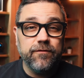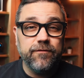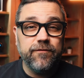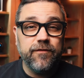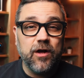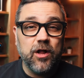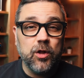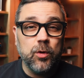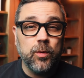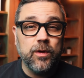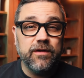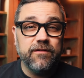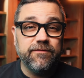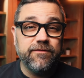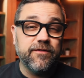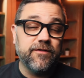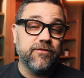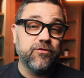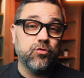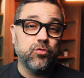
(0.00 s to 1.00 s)
following
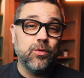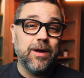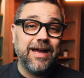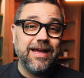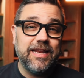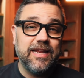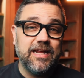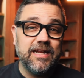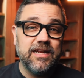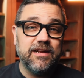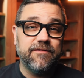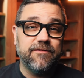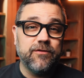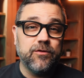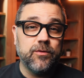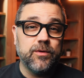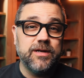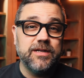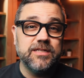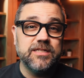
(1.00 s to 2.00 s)
for a variety of
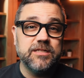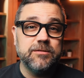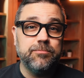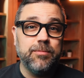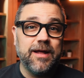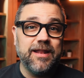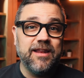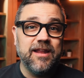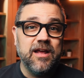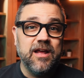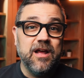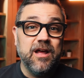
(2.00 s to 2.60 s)
different reasons, but